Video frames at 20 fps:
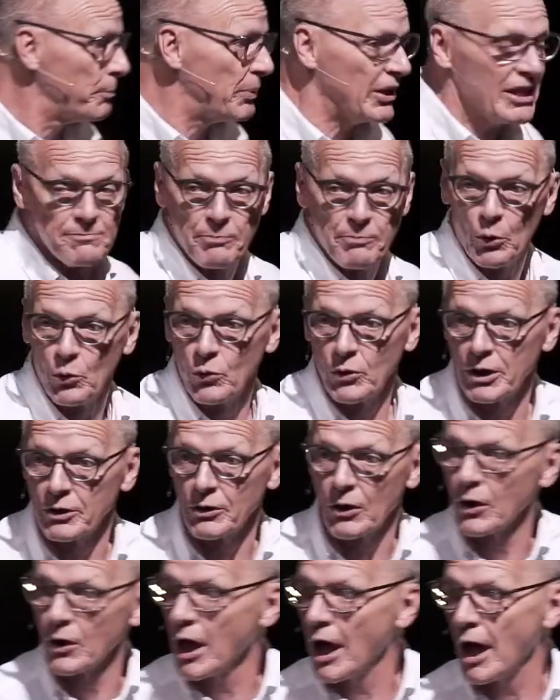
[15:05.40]
people in
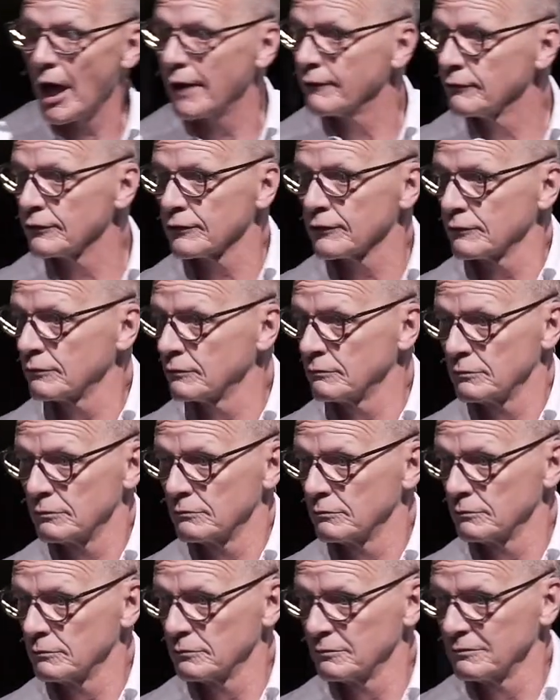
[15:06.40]
our lives.
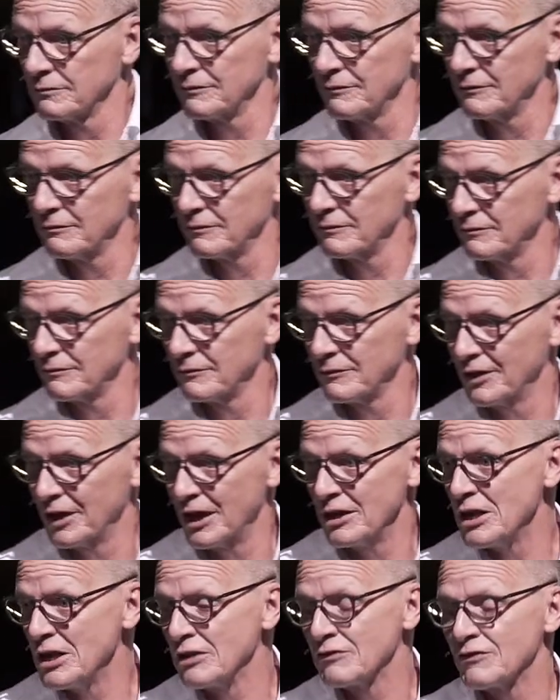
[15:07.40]

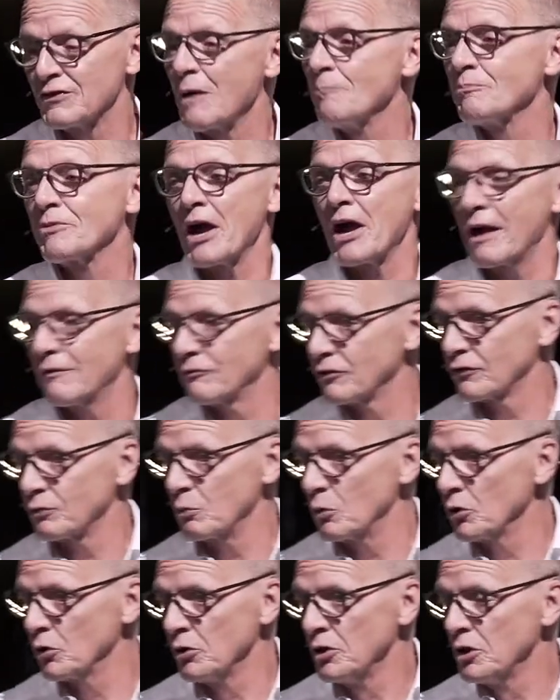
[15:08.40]
And, and sometimes
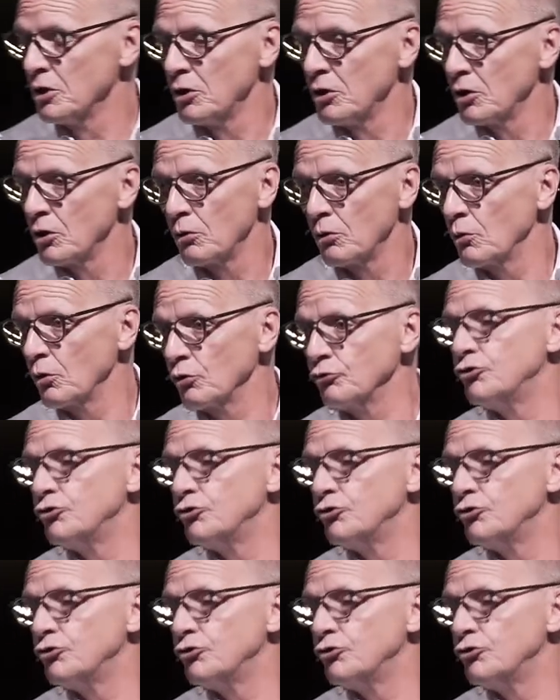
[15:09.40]
we'll, we'll